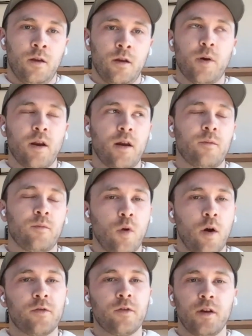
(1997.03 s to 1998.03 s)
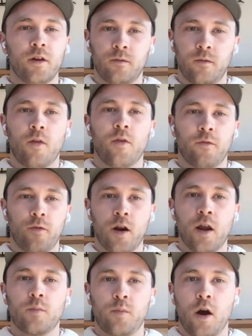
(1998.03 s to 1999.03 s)
But roughly on the
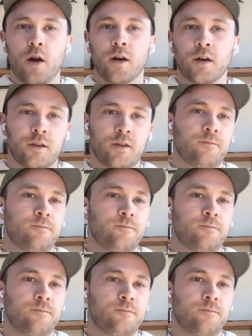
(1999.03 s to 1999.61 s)
front end product,